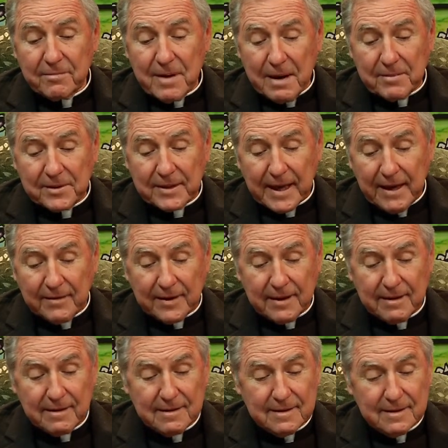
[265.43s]
Monmouth County.
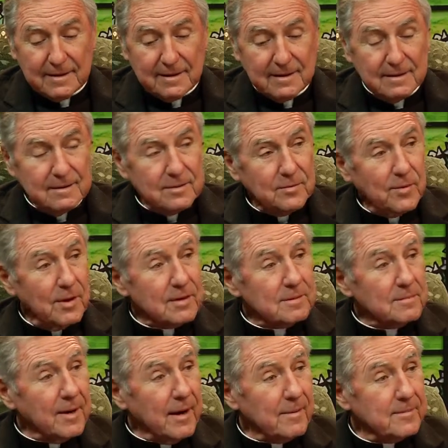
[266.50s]
Welcome,
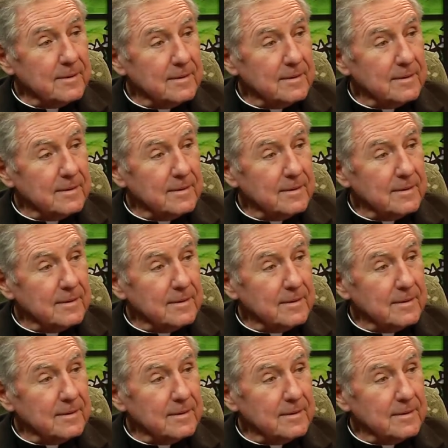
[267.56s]
Bob.